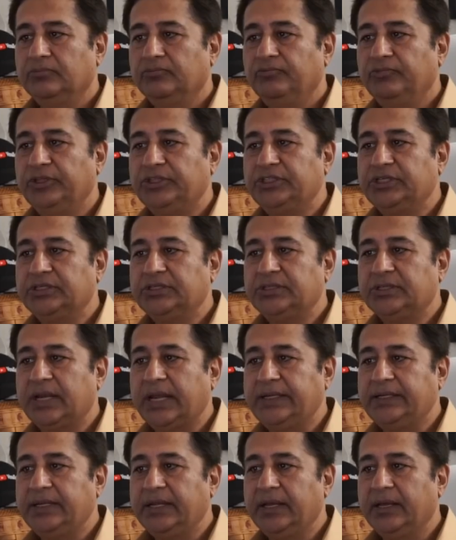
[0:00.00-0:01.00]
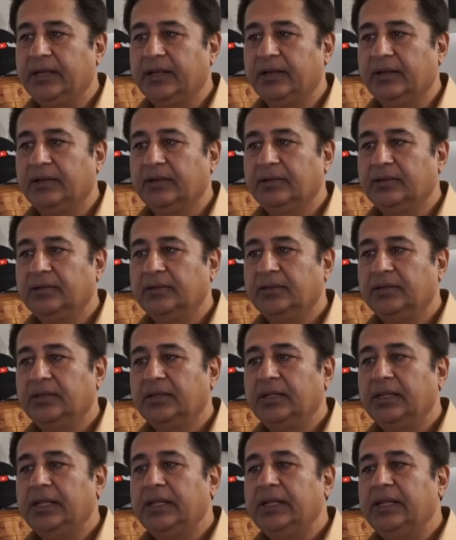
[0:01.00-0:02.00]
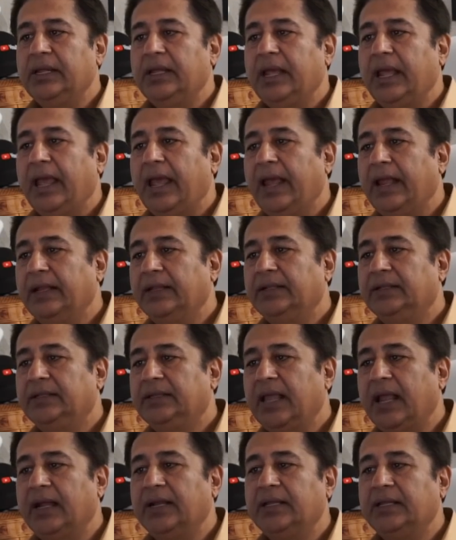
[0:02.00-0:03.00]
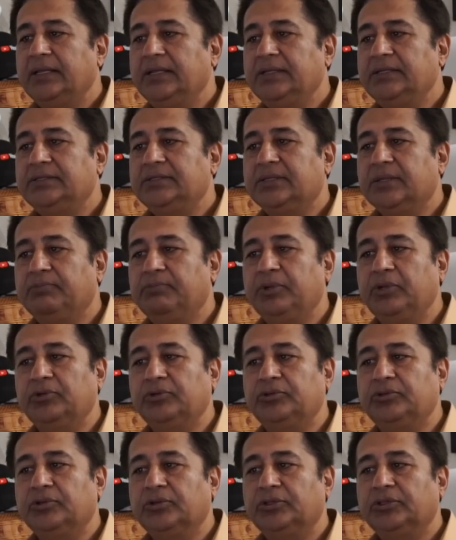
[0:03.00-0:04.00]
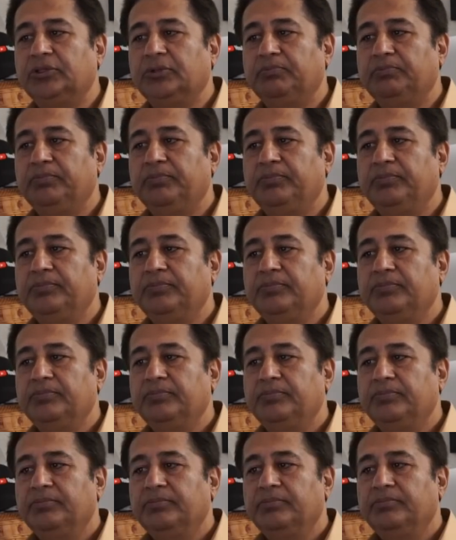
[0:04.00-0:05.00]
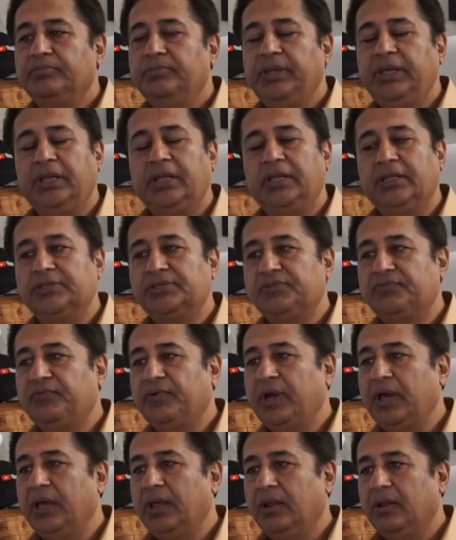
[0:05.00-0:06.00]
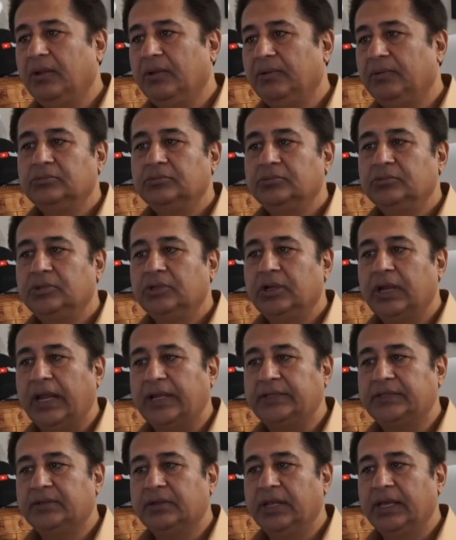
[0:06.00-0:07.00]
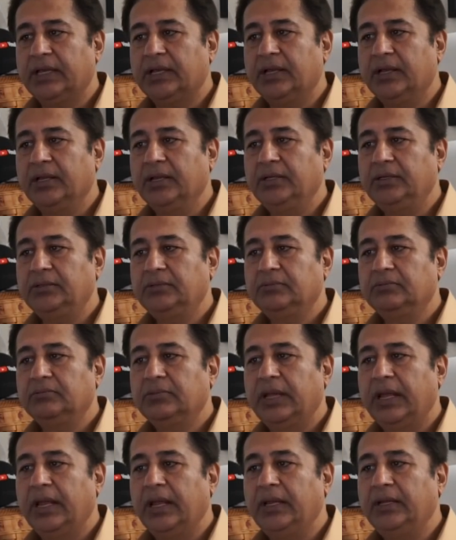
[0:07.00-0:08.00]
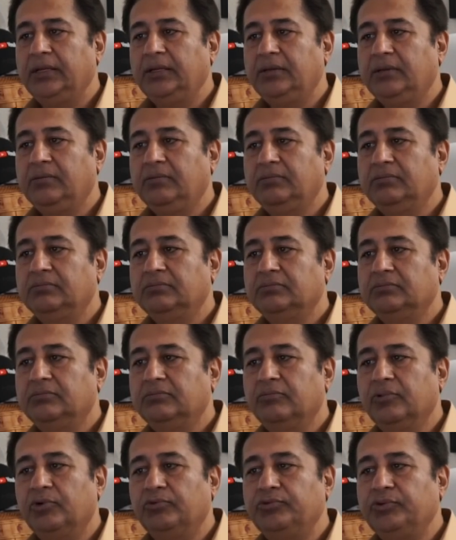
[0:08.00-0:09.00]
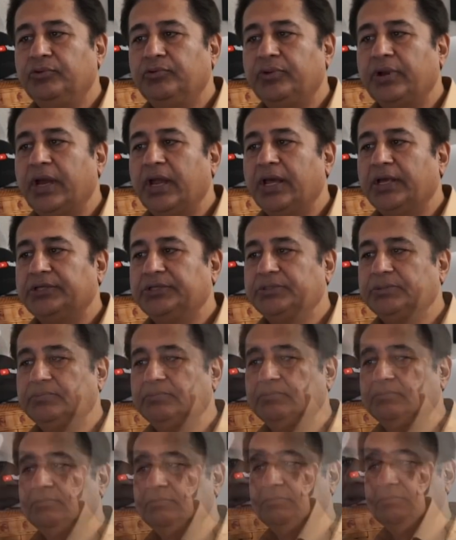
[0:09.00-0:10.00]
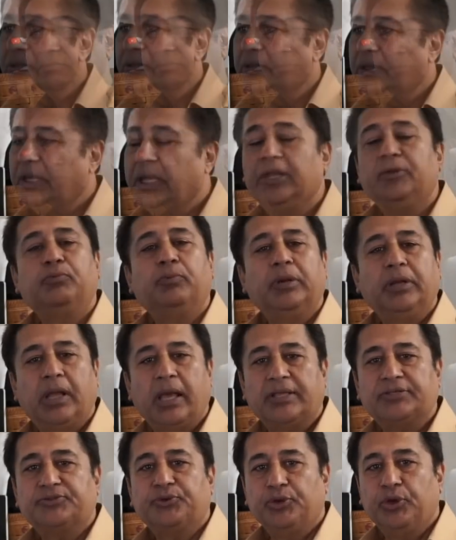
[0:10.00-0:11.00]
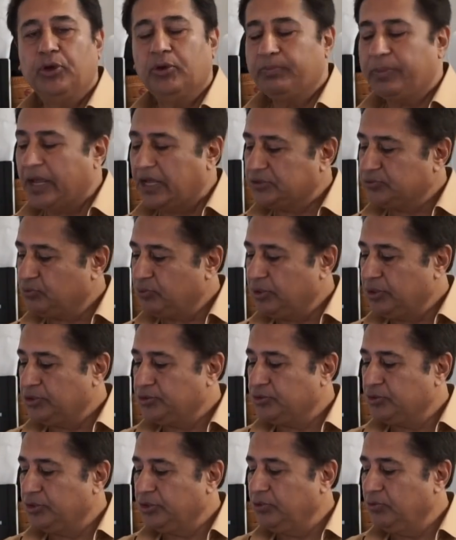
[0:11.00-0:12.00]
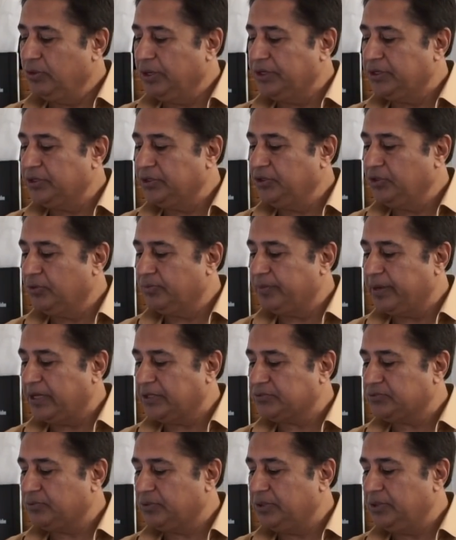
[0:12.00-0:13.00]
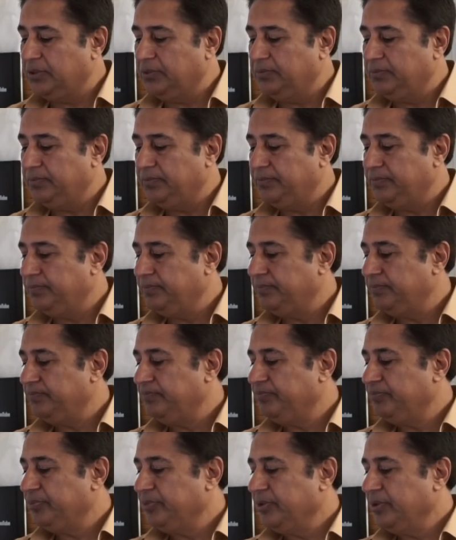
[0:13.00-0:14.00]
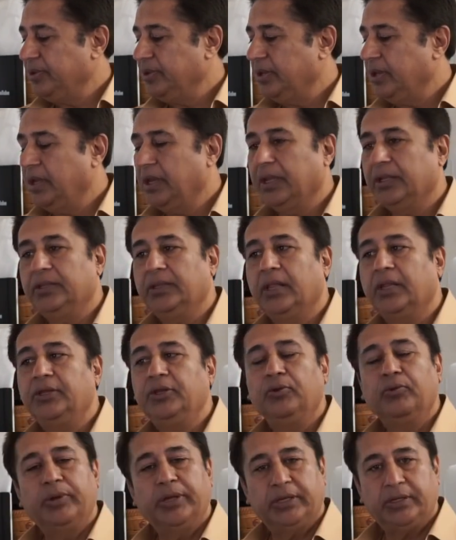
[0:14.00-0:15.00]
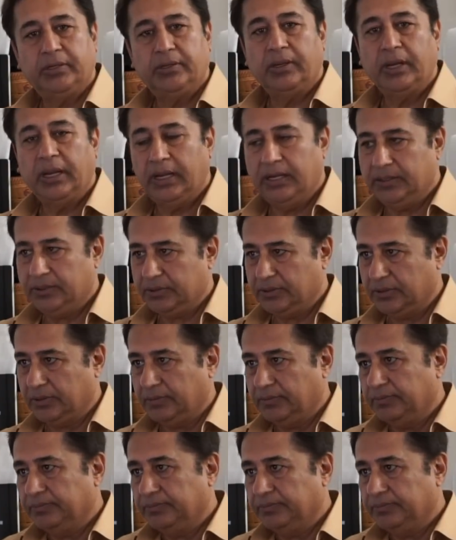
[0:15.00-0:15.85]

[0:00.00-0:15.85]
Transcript: which is right here. And that is the Bluetooth plist file. Right click on it and move to trash. It will ask you a password. So you enter your password and then you hit enter.